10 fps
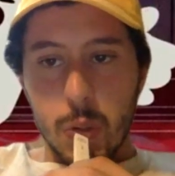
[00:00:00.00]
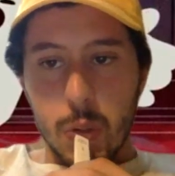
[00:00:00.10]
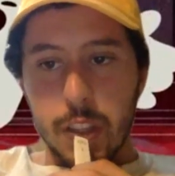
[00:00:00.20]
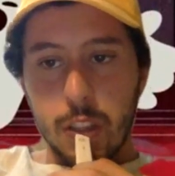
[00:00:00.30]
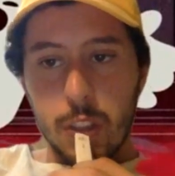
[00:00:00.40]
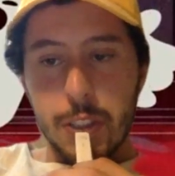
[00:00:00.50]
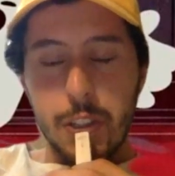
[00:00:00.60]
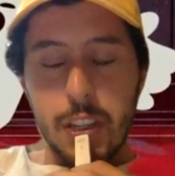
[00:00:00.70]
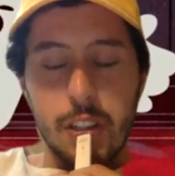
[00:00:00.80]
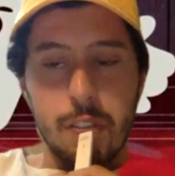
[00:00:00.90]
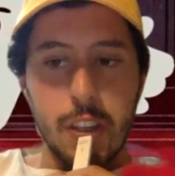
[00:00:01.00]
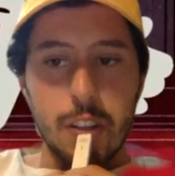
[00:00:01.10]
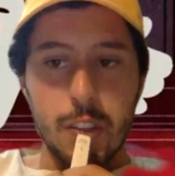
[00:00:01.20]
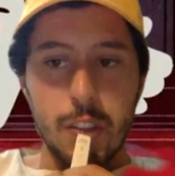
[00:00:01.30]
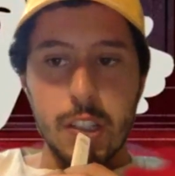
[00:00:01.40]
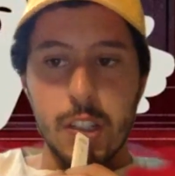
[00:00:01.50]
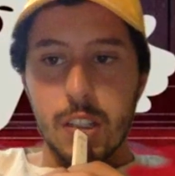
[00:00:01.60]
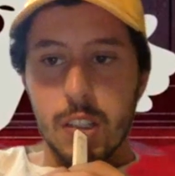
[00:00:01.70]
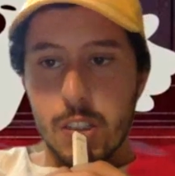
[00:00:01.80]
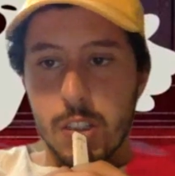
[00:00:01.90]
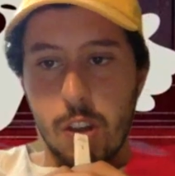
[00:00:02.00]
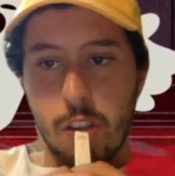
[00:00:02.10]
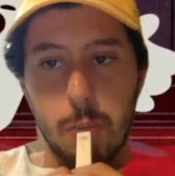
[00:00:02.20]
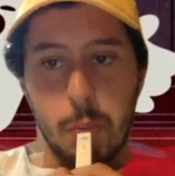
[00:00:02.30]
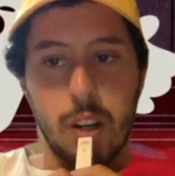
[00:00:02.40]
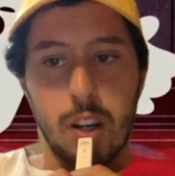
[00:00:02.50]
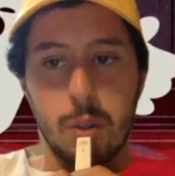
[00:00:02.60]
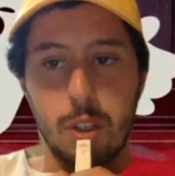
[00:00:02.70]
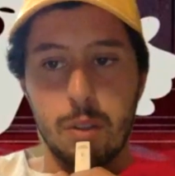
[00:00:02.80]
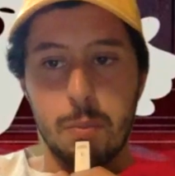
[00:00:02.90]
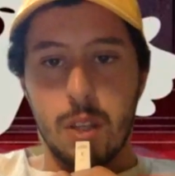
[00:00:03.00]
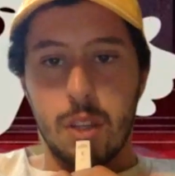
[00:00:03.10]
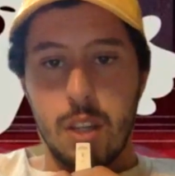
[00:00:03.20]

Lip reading: they all do to innovatively solve a problem